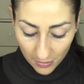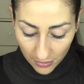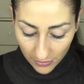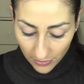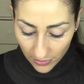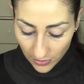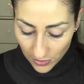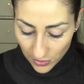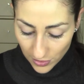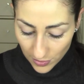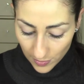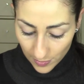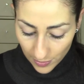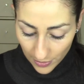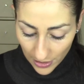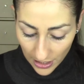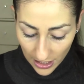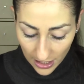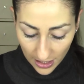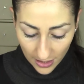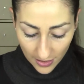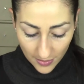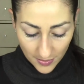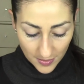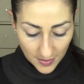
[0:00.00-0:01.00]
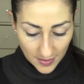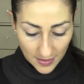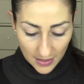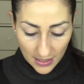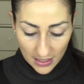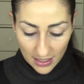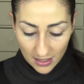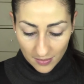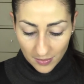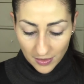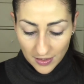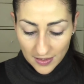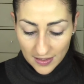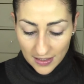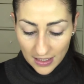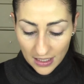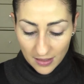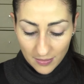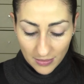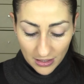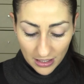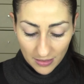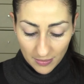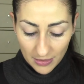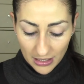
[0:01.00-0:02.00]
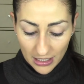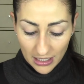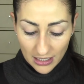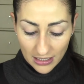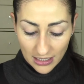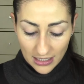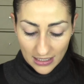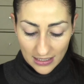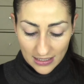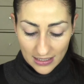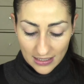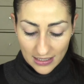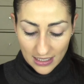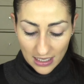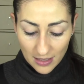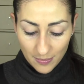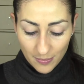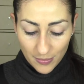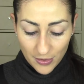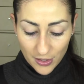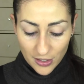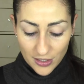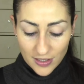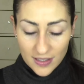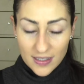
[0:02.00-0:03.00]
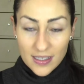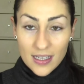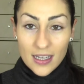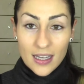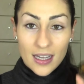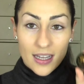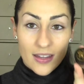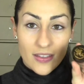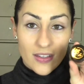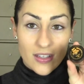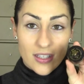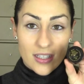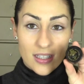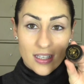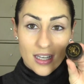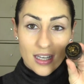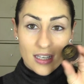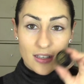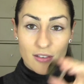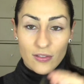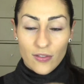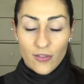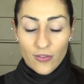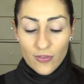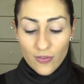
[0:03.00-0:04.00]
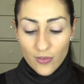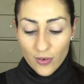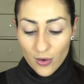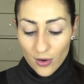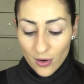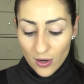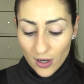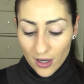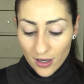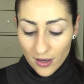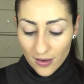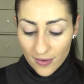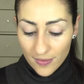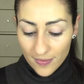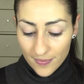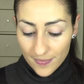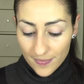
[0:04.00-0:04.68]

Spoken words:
move on to brows, and I'm using my Milani Stay Put in the shade 4.